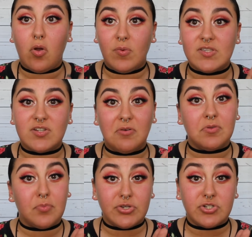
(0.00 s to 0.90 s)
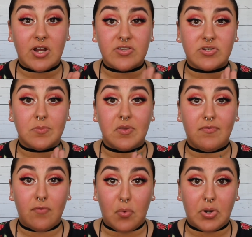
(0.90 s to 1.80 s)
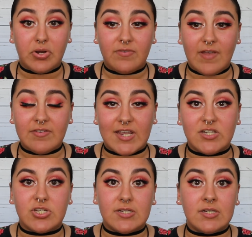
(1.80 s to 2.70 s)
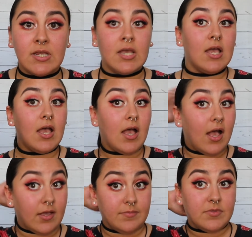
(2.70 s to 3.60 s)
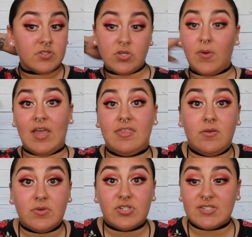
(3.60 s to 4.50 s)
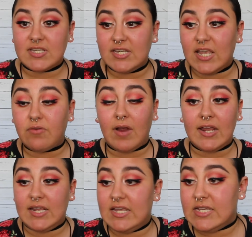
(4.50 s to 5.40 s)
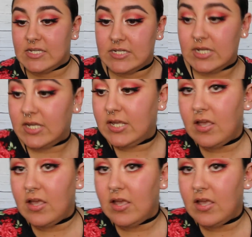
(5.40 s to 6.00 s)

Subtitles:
Always start with moisturizer before your foundation. So I think we're just going to get right in.